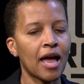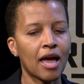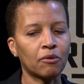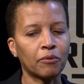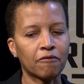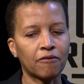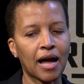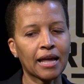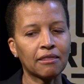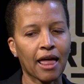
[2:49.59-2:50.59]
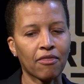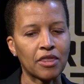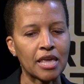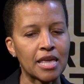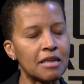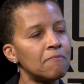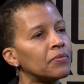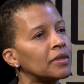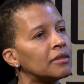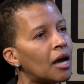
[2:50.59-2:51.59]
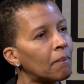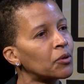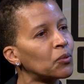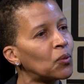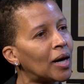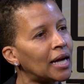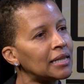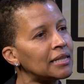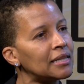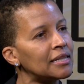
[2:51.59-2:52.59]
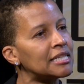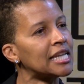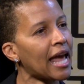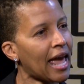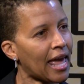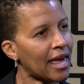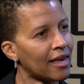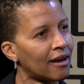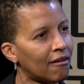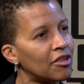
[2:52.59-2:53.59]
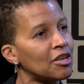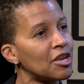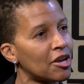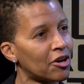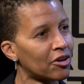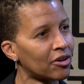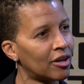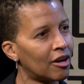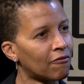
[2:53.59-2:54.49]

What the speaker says: And we find that the #1 day of the year